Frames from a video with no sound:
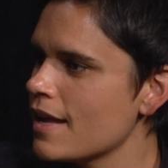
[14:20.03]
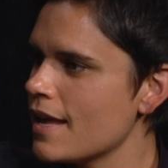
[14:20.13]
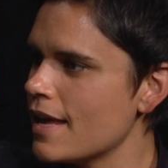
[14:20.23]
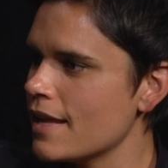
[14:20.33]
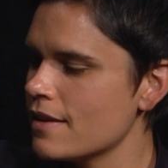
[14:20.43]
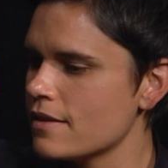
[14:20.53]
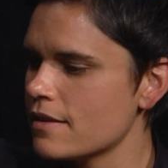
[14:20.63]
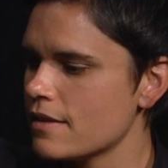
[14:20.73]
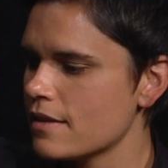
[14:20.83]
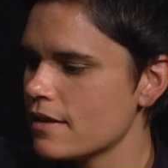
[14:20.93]
And
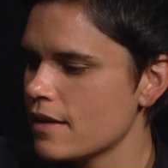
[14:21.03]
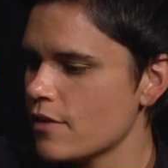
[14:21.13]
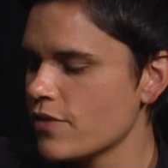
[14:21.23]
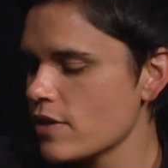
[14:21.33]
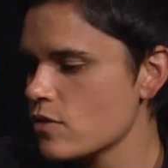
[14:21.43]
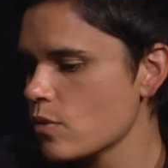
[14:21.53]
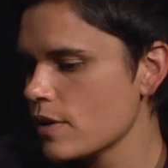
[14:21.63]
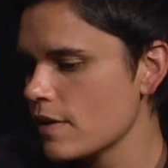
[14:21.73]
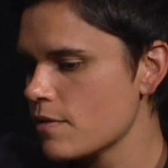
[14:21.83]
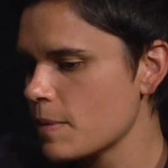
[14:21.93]
if that story
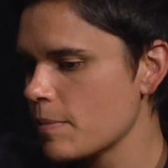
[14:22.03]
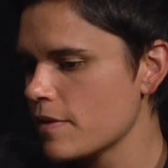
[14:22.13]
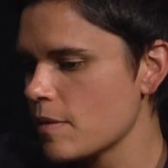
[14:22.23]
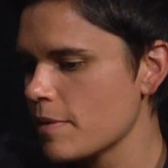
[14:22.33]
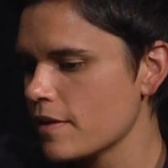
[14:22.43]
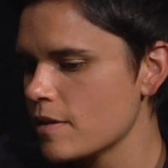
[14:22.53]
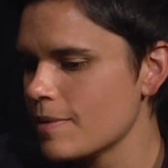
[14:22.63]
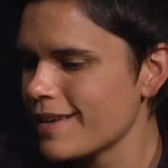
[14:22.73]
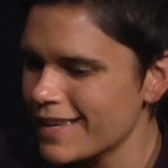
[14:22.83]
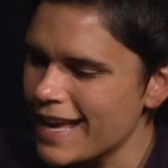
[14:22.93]
gives people the ability to be
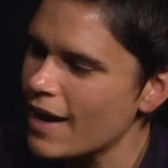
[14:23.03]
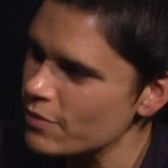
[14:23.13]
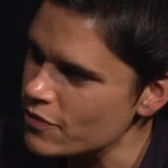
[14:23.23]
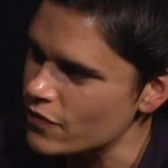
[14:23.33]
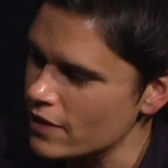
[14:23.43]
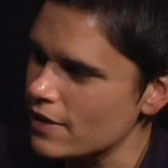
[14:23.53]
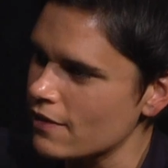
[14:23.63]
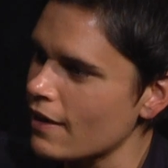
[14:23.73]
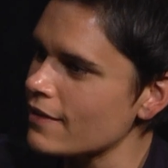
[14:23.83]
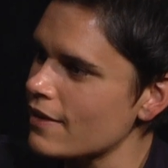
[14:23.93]
like, yeah, I was feeling
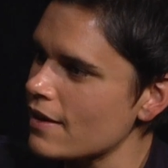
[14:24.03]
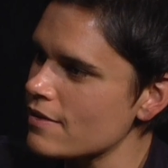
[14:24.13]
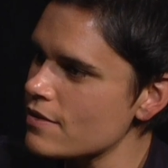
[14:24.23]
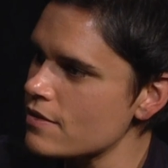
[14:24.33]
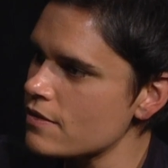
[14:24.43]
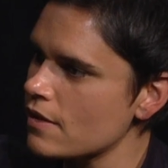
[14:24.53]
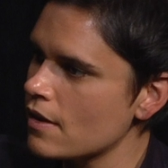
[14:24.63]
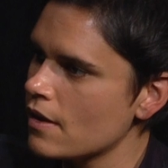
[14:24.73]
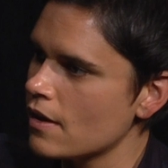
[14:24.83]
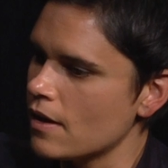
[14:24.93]
like this,
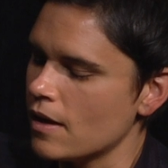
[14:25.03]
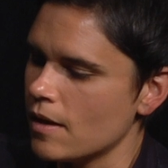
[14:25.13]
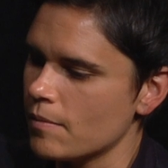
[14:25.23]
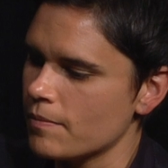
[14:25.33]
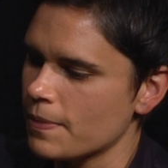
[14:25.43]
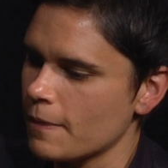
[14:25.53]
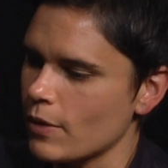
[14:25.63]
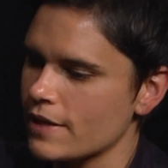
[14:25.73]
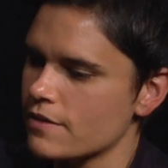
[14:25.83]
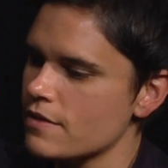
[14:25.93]
or
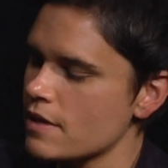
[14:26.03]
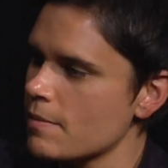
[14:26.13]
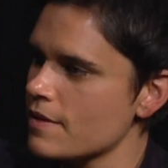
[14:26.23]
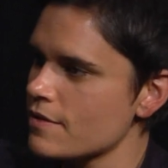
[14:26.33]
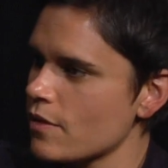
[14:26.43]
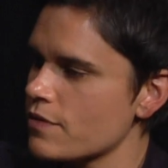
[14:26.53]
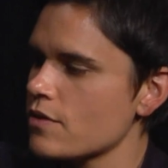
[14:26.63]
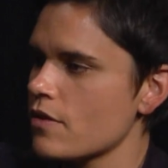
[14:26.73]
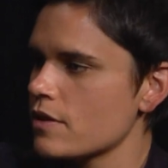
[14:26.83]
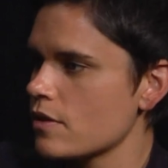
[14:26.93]
I can see myself
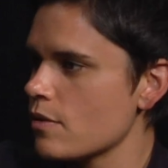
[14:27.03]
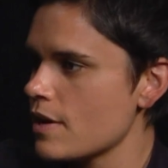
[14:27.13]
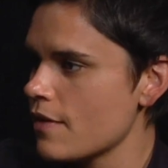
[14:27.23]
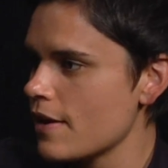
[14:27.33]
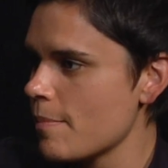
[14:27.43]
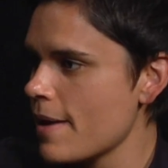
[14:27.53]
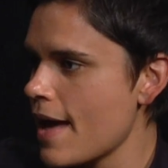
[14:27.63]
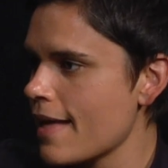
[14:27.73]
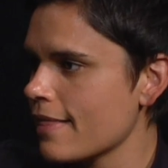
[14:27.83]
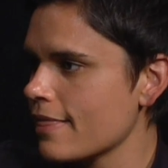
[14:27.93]
starting to go down that
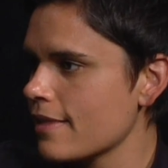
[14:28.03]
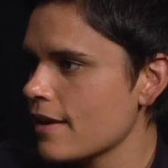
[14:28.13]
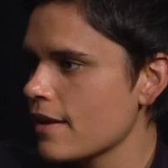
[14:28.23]
path,